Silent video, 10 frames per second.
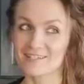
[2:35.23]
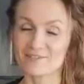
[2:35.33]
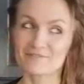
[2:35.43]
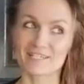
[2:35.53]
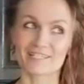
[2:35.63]

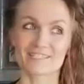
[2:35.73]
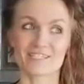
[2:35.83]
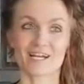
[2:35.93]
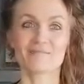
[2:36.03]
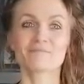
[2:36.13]
which
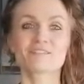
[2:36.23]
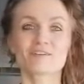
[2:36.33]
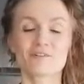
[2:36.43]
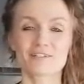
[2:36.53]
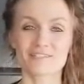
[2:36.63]
I'm
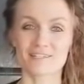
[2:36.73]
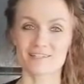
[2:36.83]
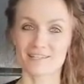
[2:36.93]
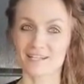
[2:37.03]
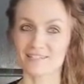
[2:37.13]
so
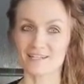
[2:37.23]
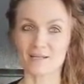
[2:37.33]
excited that I did.